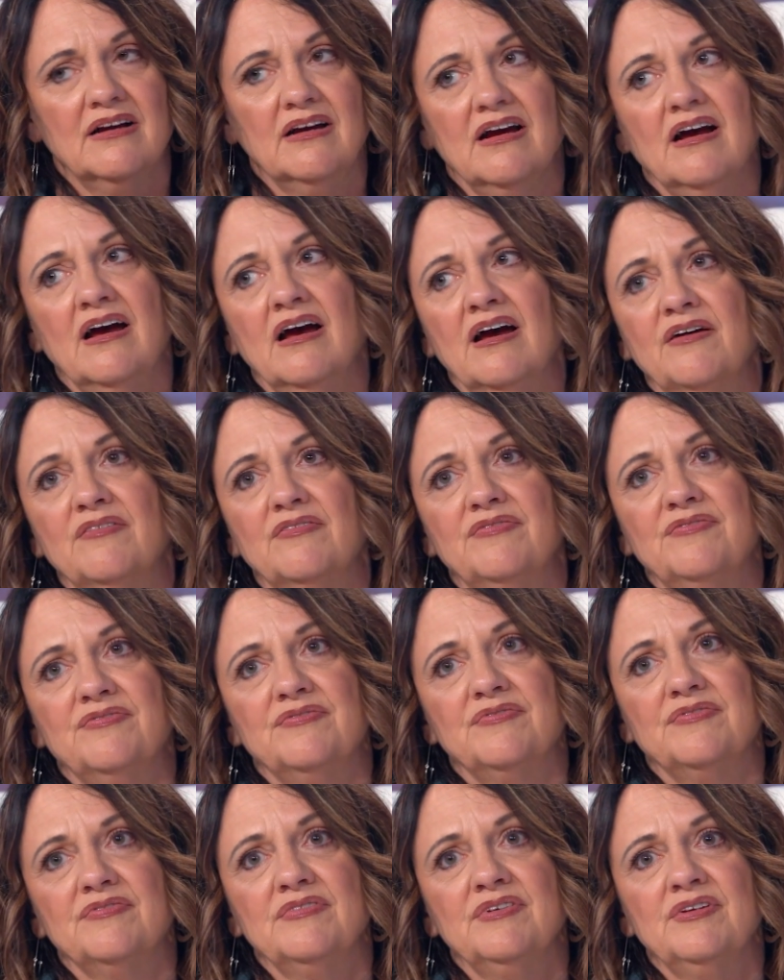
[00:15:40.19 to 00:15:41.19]
of
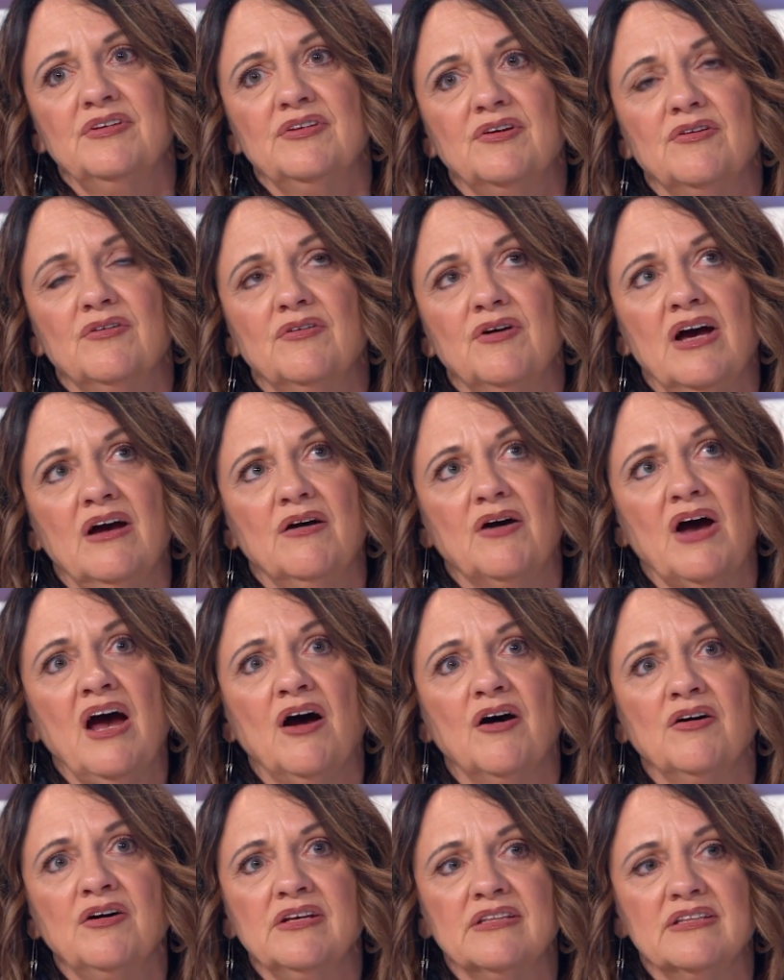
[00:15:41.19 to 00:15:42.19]
you know how,
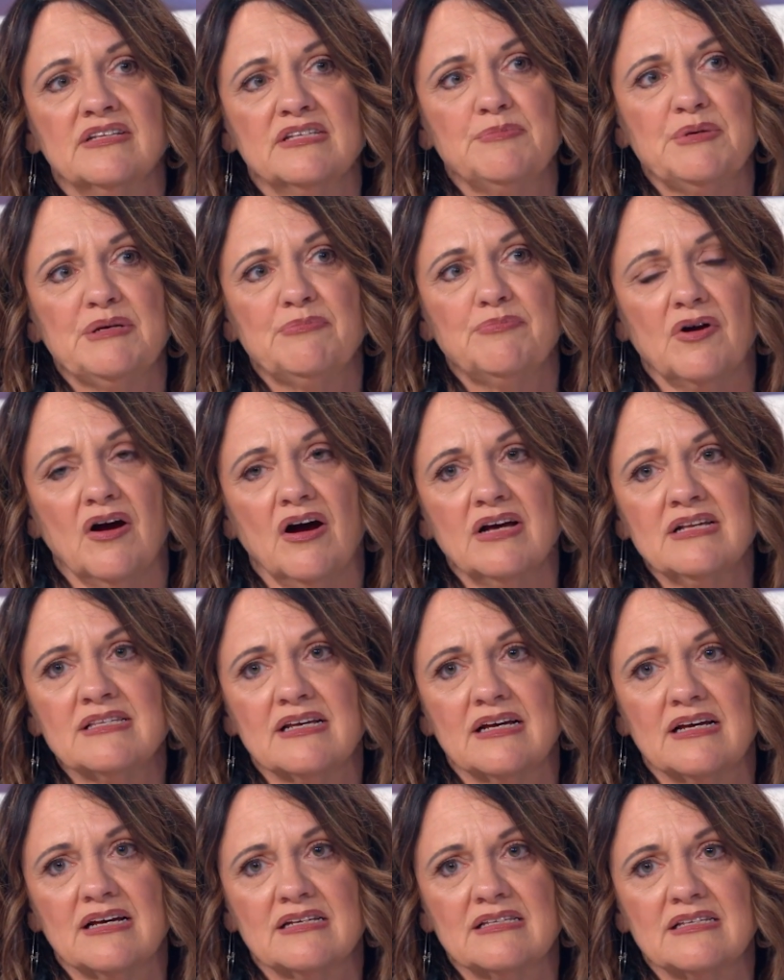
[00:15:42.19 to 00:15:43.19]
how could this be
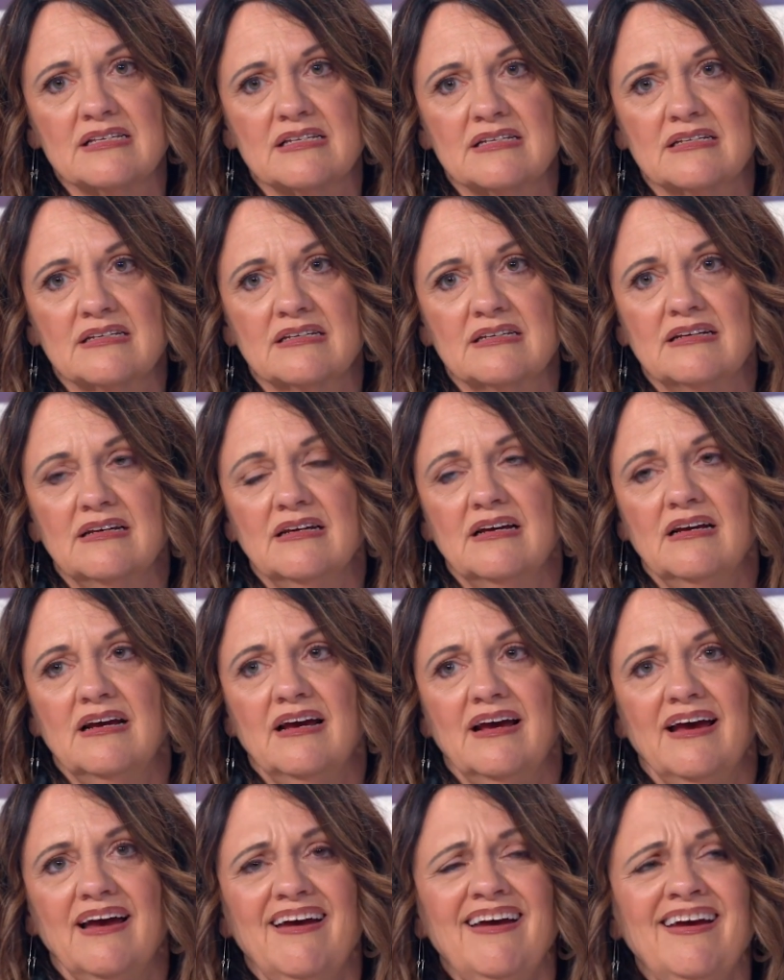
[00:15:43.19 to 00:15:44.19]
processed right
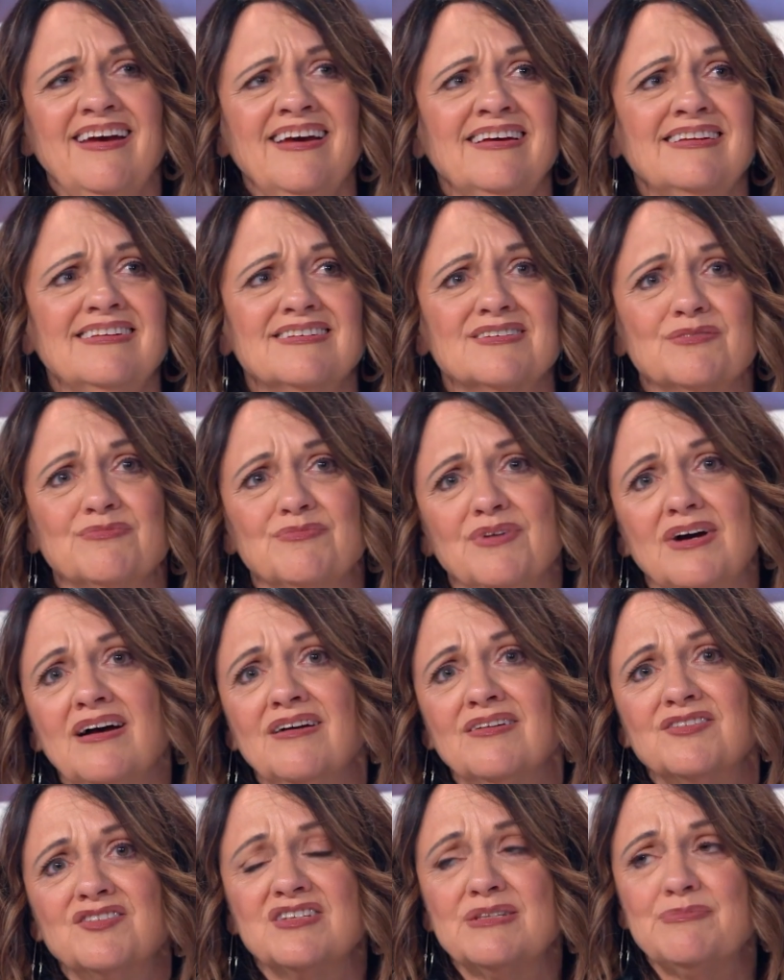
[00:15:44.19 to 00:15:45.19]
and as well
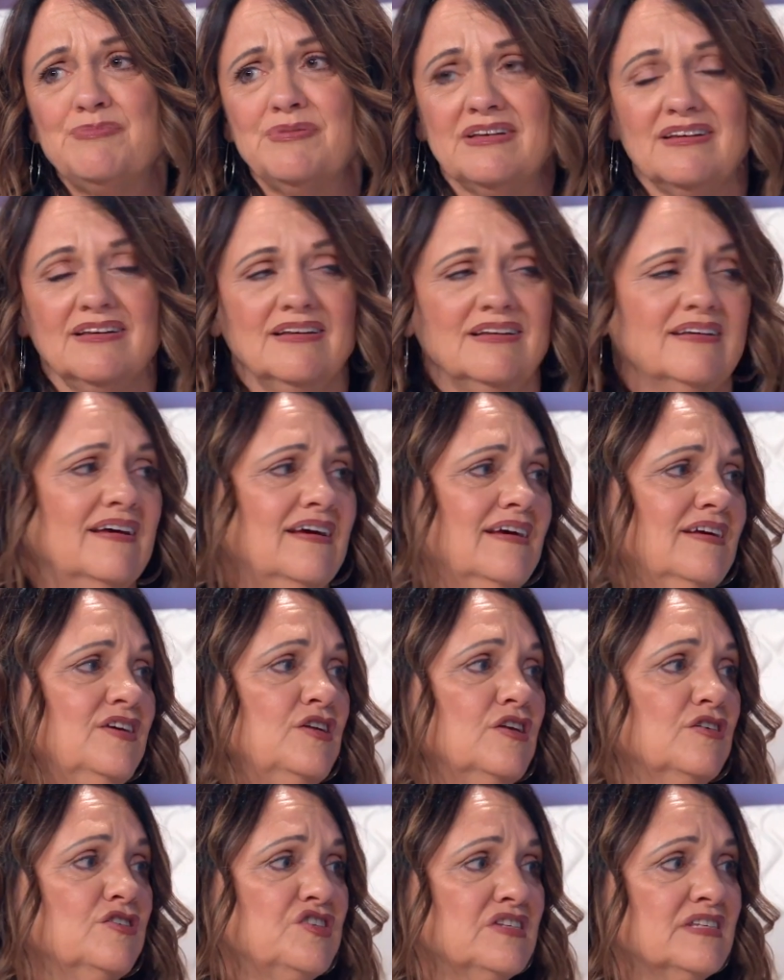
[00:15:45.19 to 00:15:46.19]
just be you
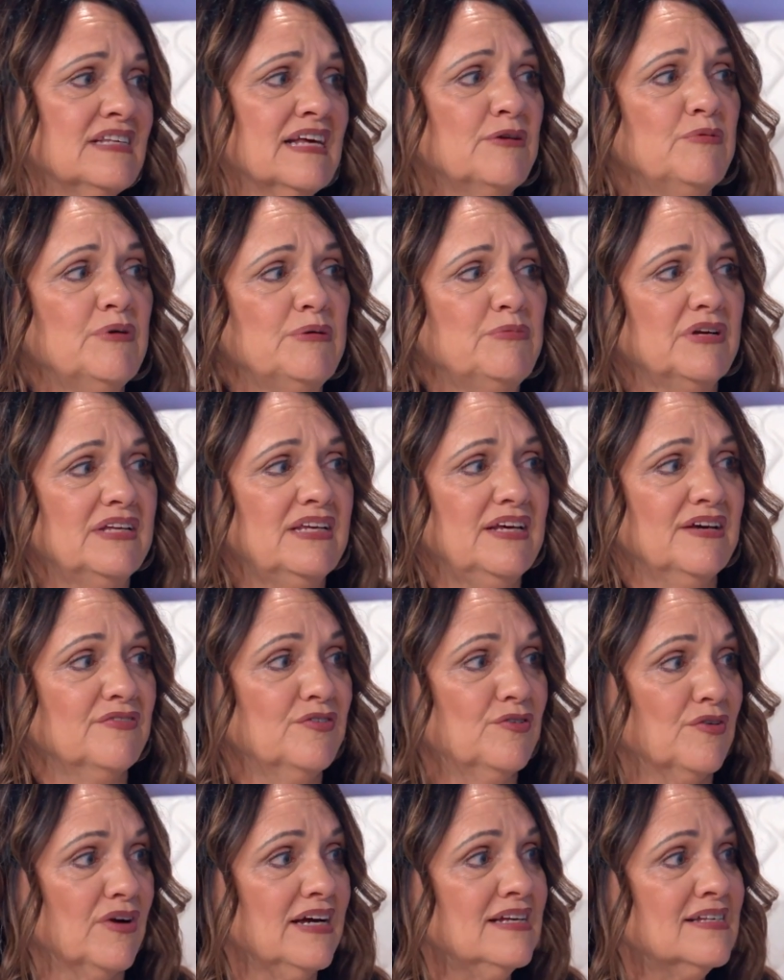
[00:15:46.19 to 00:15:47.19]
know, just like we would give
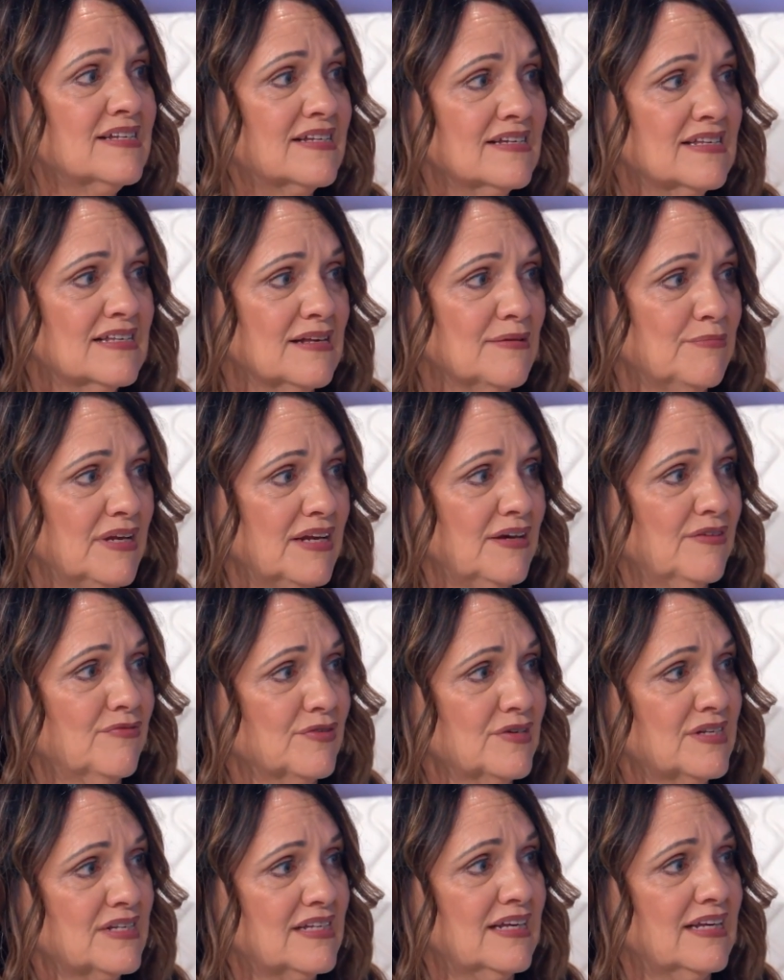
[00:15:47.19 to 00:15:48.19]
grace to somebody if
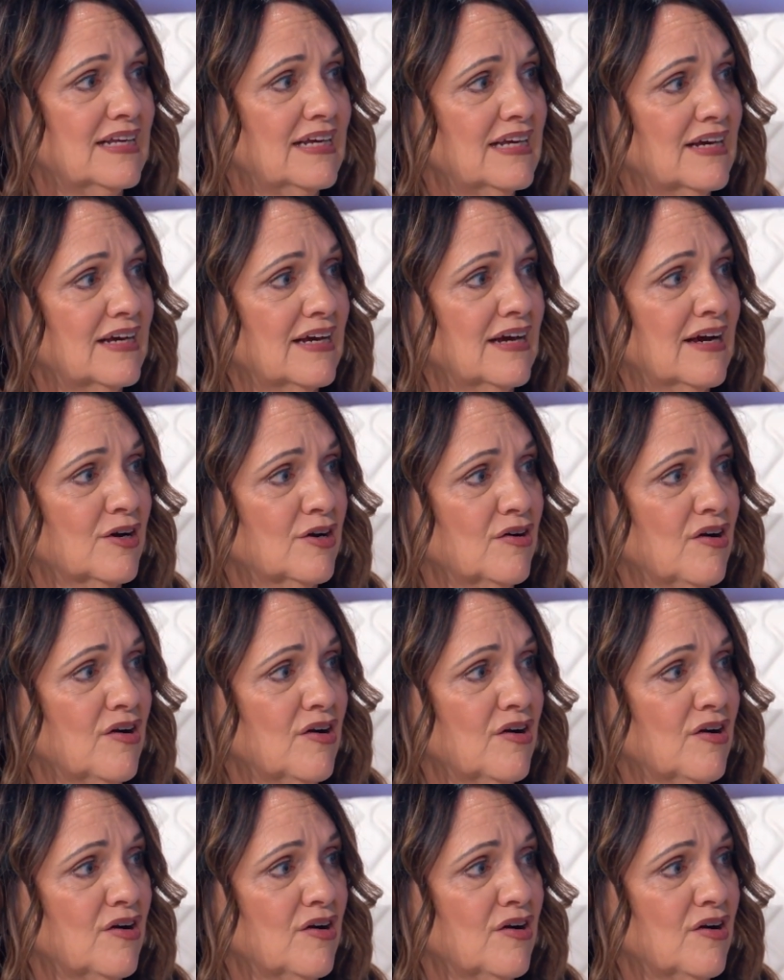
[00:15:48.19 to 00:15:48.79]
we're sitting exactly.